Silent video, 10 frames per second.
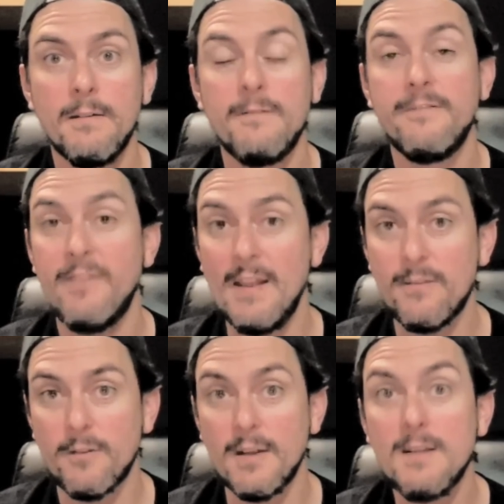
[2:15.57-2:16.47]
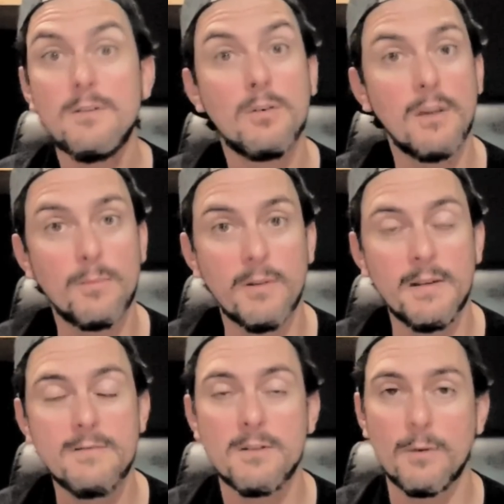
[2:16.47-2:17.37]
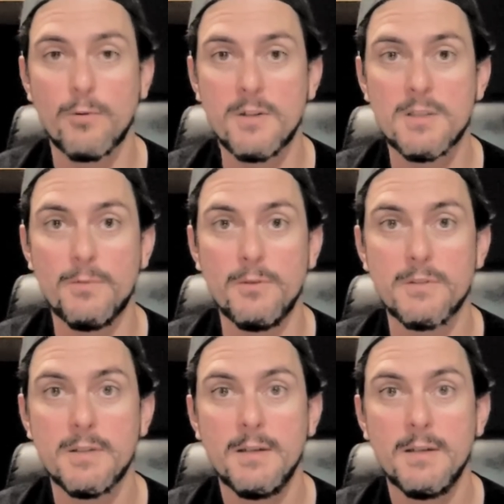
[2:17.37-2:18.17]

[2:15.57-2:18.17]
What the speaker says: faithfully to their beliefs and their principles